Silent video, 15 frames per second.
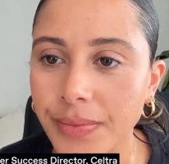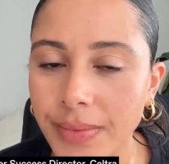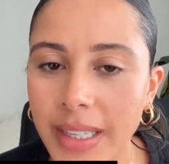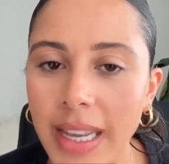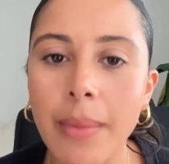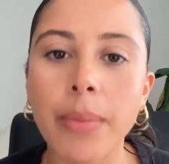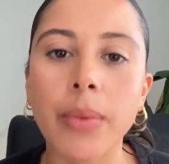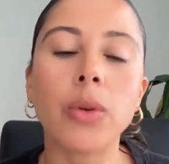
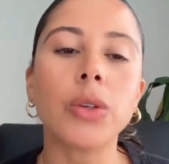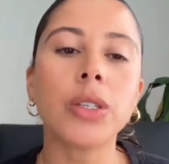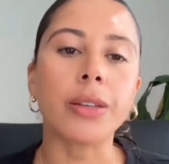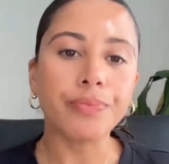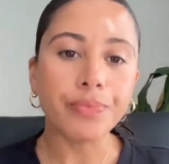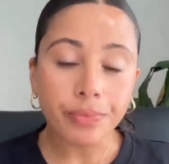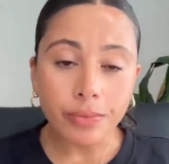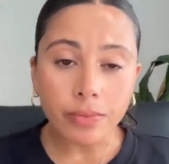Yep.
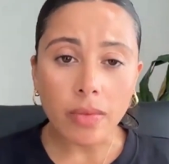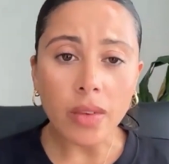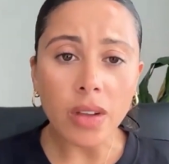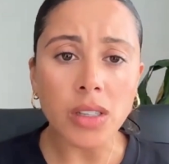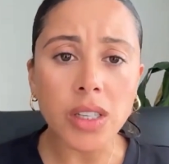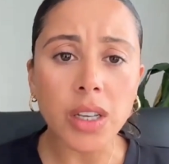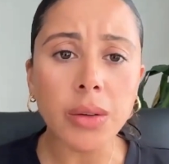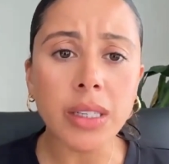Awesome.
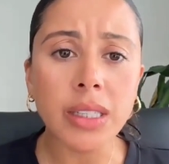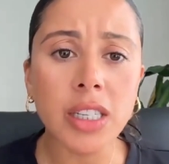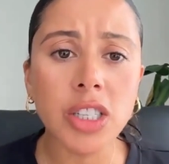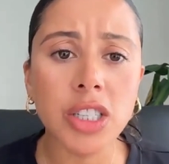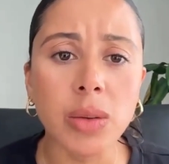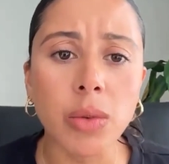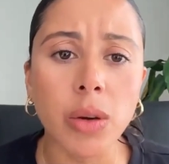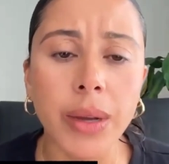So
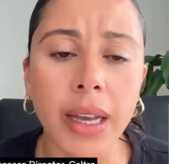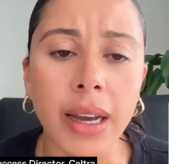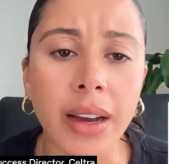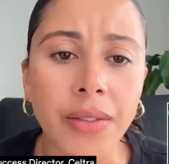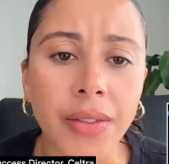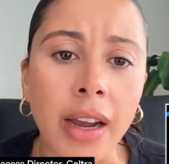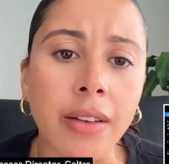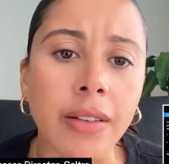essentially what we
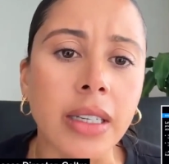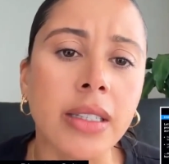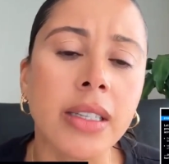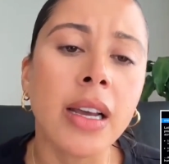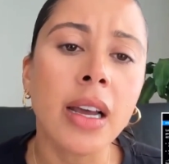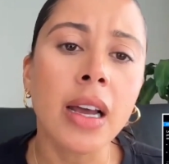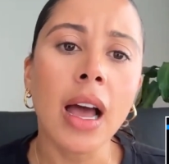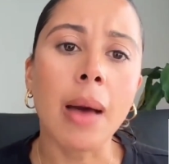have here
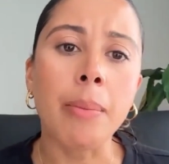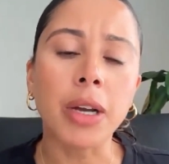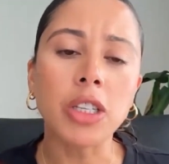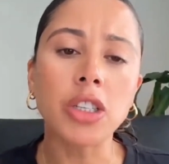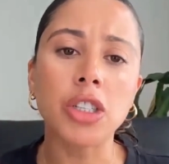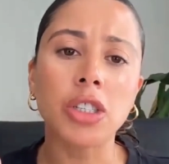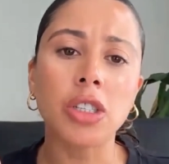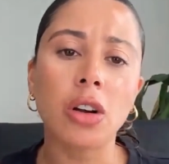is a
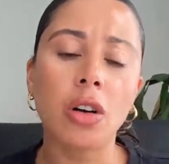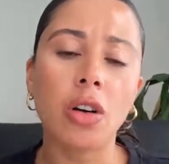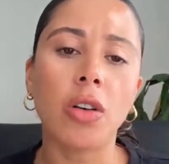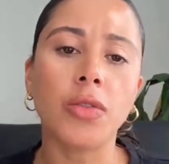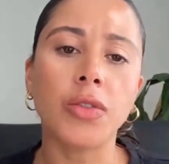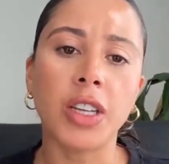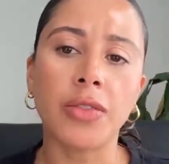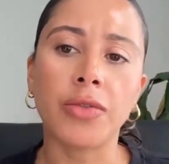bunch
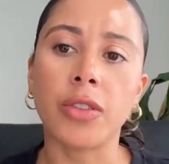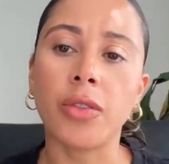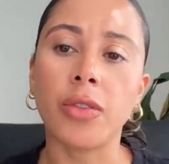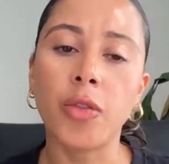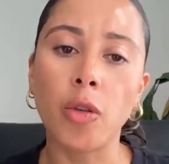of different